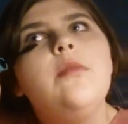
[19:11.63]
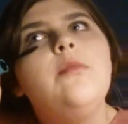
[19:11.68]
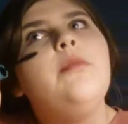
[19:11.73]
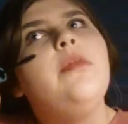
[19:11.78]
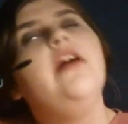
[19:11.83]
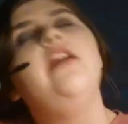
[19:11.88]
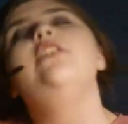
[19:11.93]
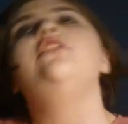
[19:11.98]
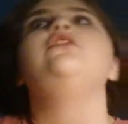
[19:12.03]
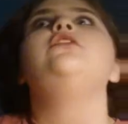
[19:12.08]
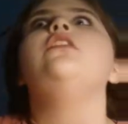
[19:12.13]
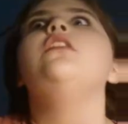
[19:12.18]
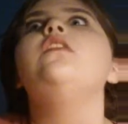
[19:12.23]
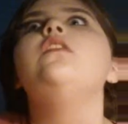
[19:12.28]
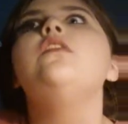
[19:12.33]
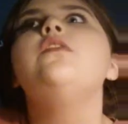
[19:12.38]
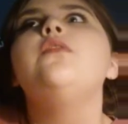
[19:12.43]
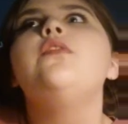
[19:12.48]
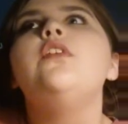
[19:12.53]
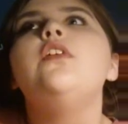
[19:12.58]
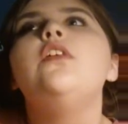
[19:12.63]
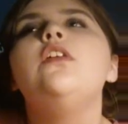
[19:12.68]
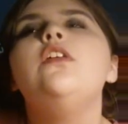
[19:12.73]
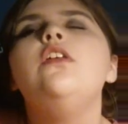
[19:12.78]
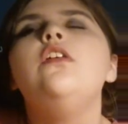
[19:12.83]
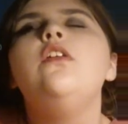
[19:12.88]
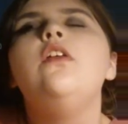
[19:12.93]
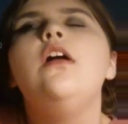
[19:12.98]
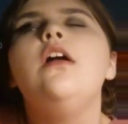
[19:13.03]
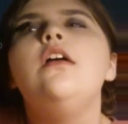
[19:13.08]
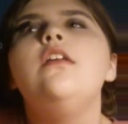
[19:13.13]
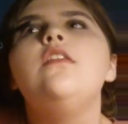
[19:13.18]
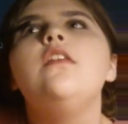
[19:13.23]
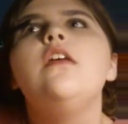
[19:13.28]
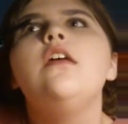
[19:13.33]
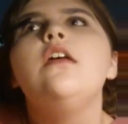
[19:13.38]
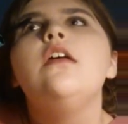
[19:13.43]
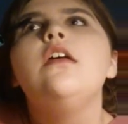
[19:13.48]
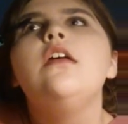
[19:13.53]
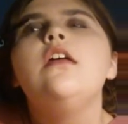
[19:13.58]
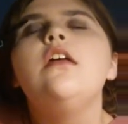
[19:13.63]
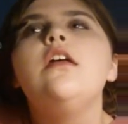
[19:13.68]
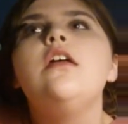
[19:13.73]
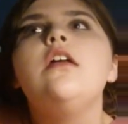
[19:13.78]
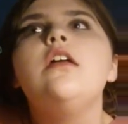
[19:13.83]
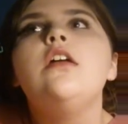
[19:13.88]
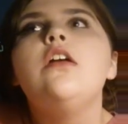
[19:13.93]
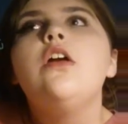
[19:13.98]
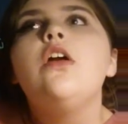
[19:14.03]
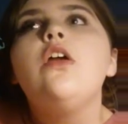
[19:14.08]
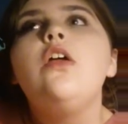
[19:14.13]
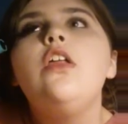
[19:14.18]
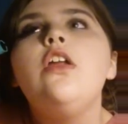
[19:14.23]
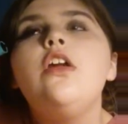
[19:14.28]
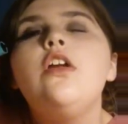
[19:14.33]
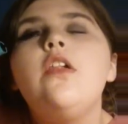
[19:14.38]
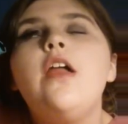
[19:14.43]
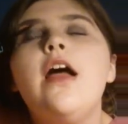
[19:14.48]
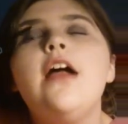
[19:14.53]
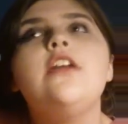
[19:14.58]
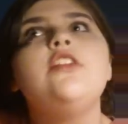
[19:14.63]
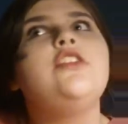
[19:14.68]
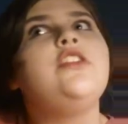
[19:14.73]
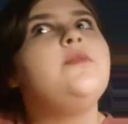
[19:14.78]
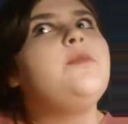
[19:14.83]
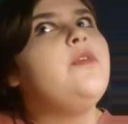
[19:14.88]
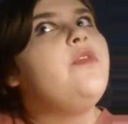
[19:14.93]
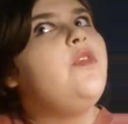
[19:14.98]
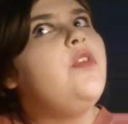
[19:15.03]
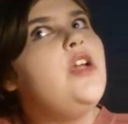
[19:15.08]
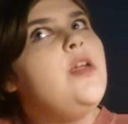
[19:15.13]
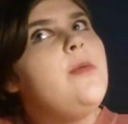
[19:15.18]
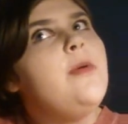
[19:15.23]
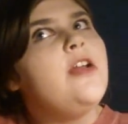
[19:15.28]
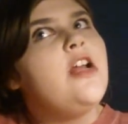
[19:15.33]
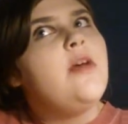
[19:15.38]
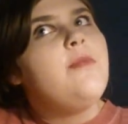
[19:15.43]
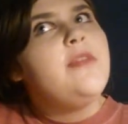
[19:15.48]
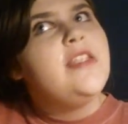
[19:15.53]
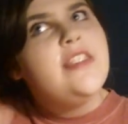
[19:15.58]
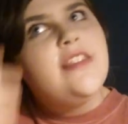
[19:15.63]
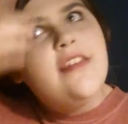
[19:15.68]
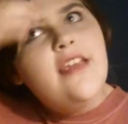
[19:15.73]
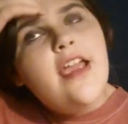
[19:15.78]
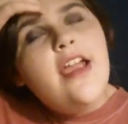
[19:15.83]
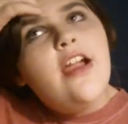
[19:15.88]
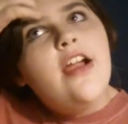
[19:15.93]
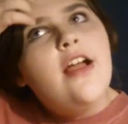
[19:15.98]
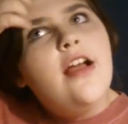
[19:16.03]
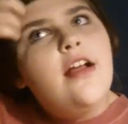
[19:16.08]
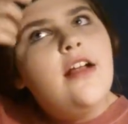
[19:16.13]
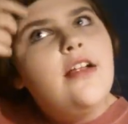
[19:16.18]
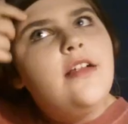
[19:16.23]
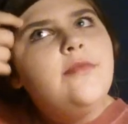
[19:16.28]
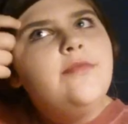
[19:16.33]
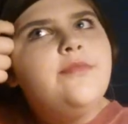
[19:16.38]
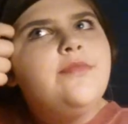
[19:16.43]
But just for you guys, curl your lashes before you put on mascara.